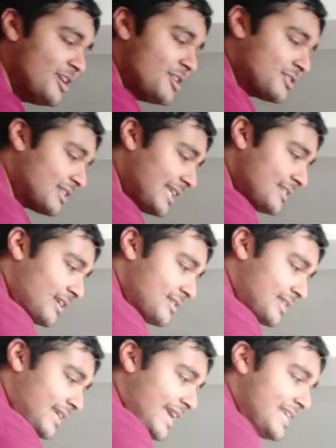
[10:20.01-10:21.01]
So that does
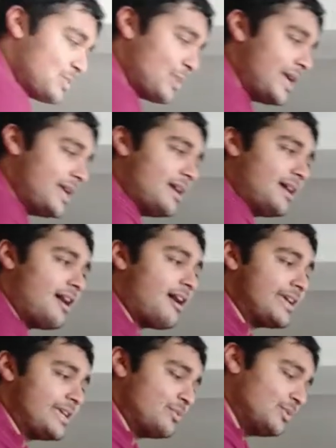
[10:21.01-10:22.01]
the case where
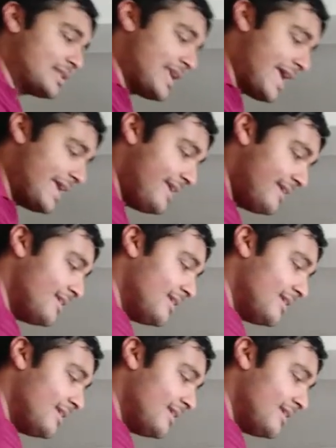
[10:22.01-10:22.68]
I equals k.